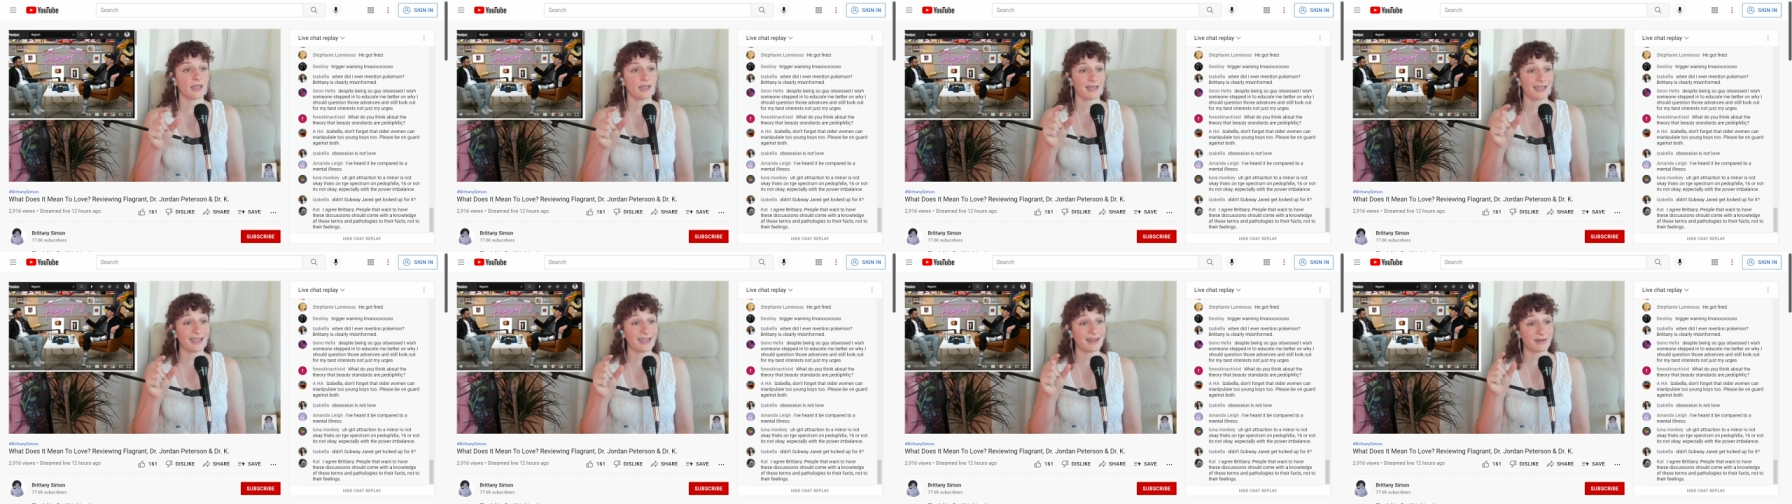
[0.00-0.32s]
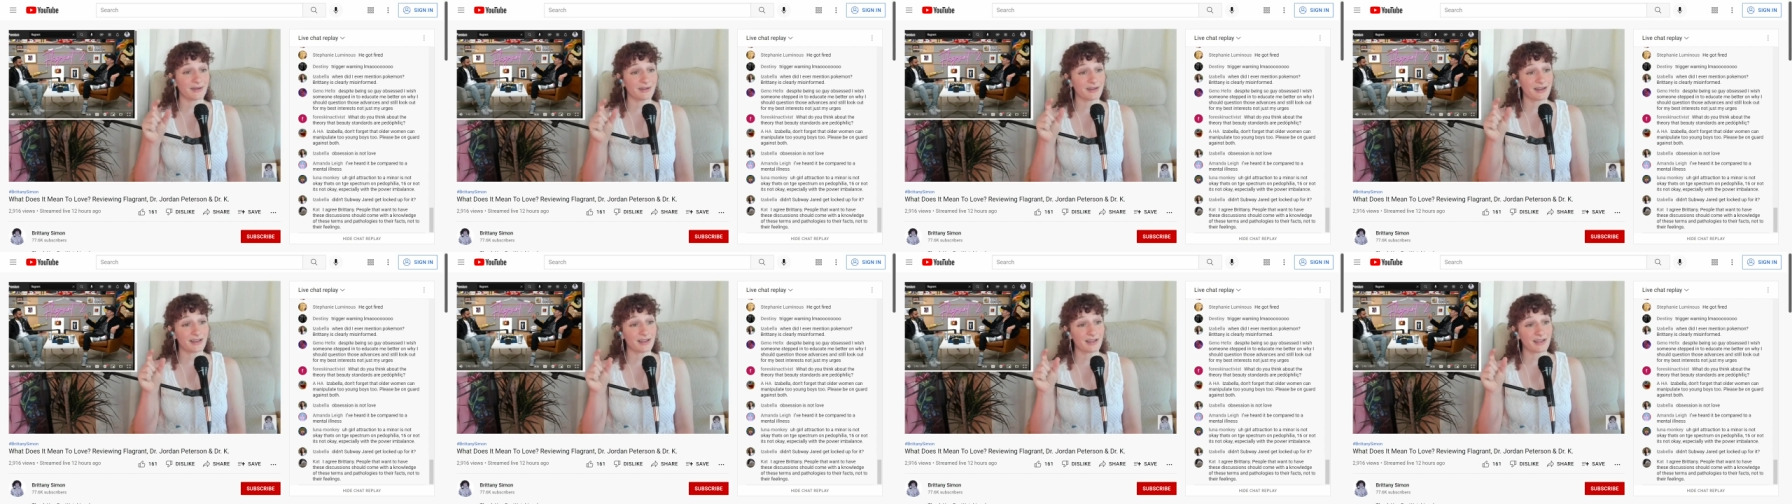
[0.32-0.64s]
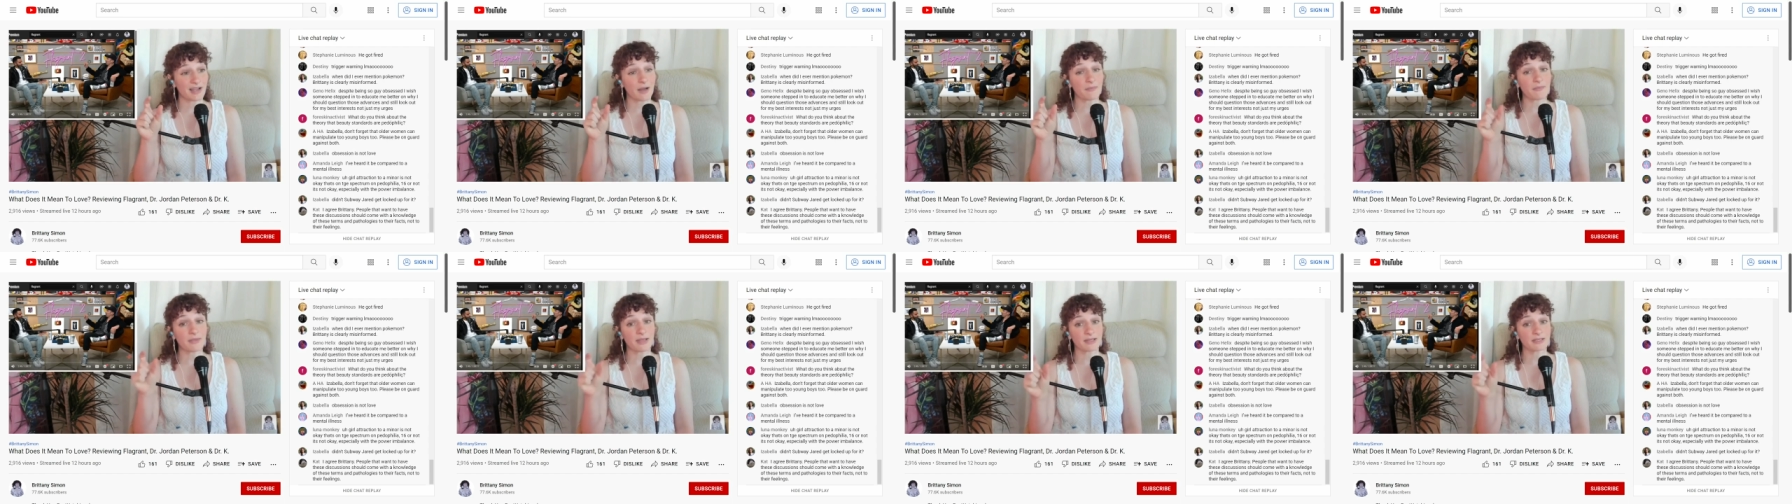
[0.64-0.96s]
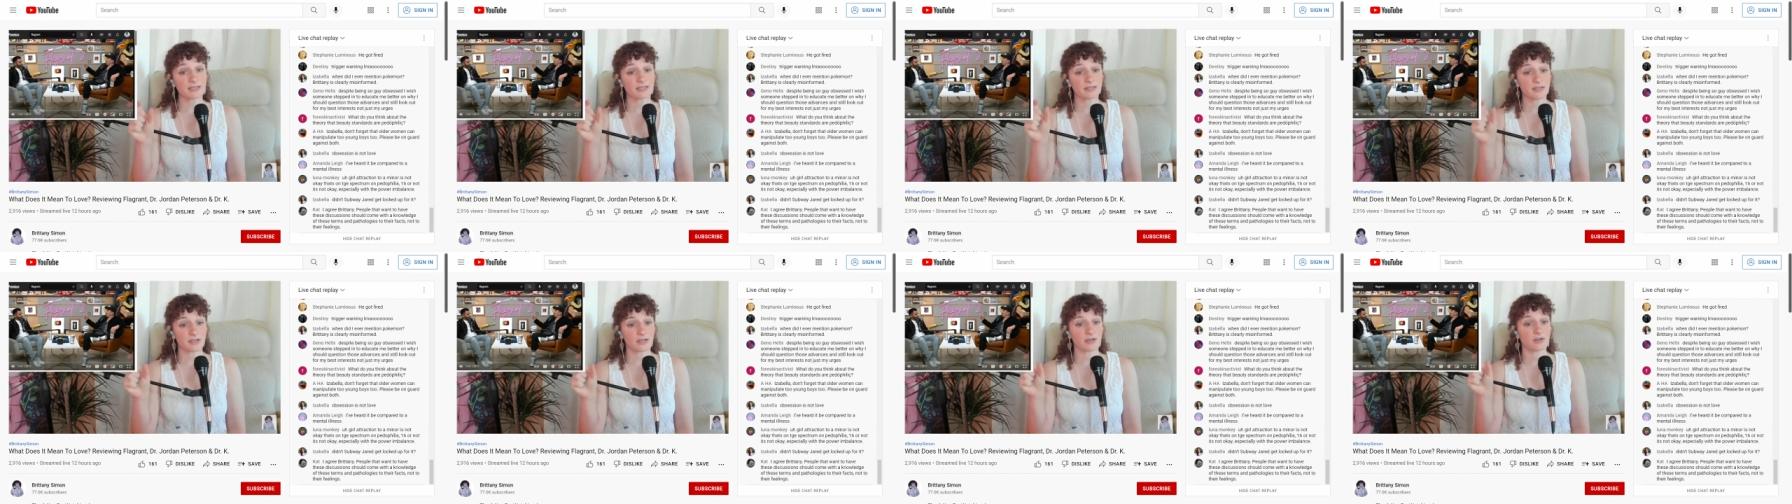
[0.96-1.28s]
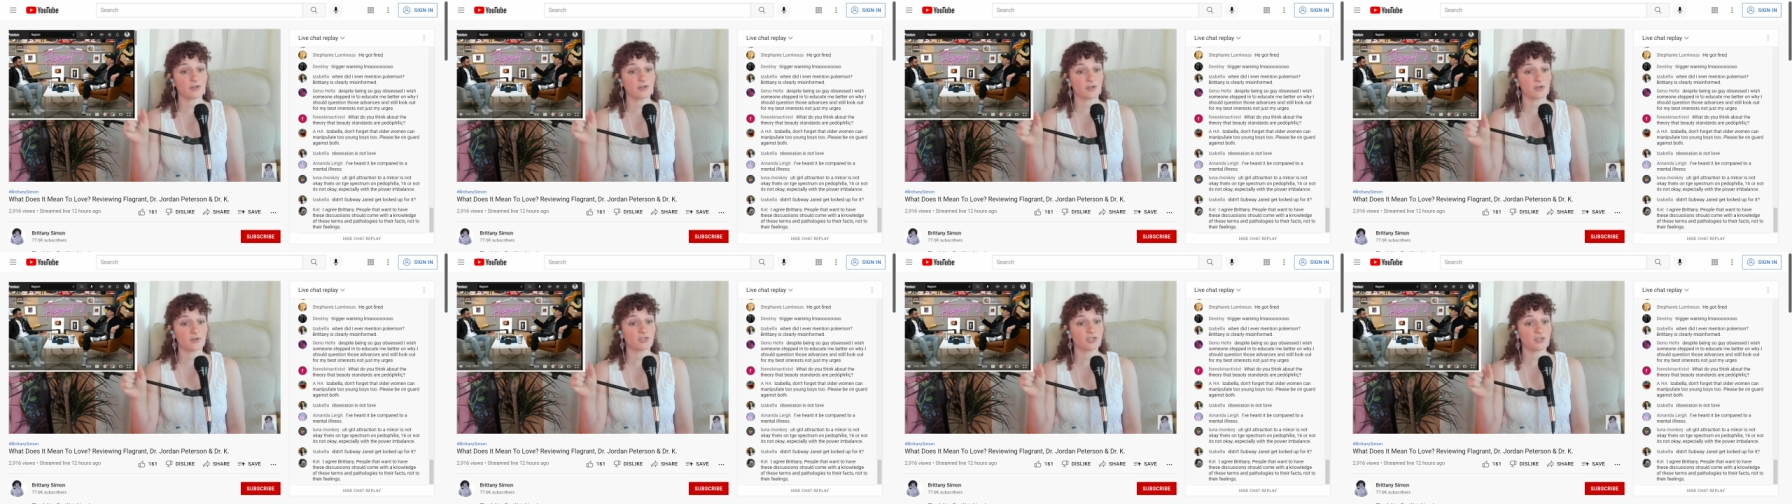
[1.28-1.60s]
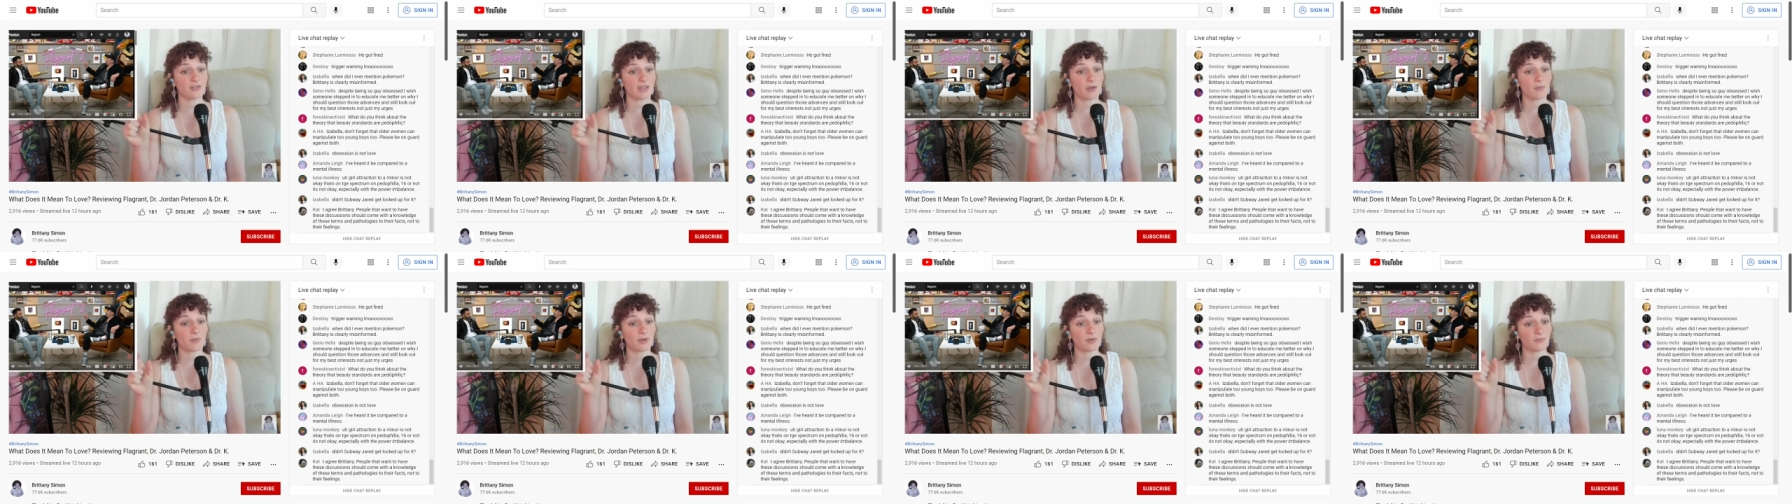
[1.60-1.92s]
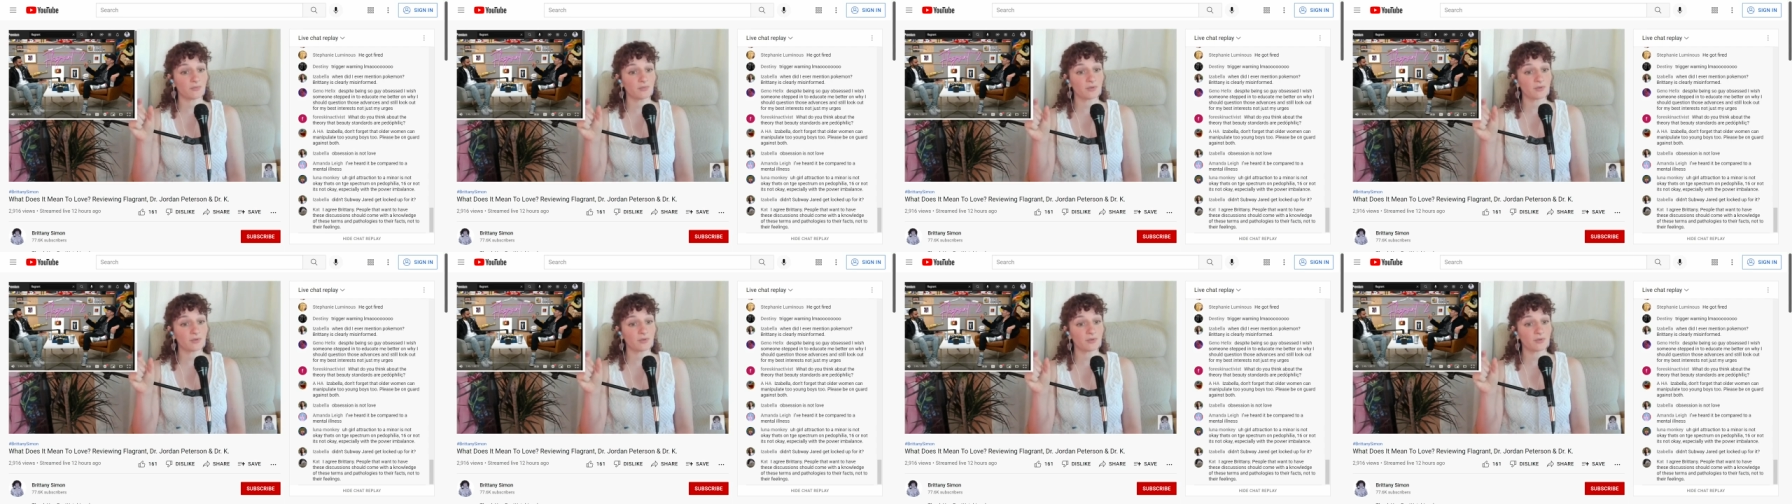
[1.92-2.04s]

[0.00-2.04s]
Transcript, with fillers: and coming to the conclusion that we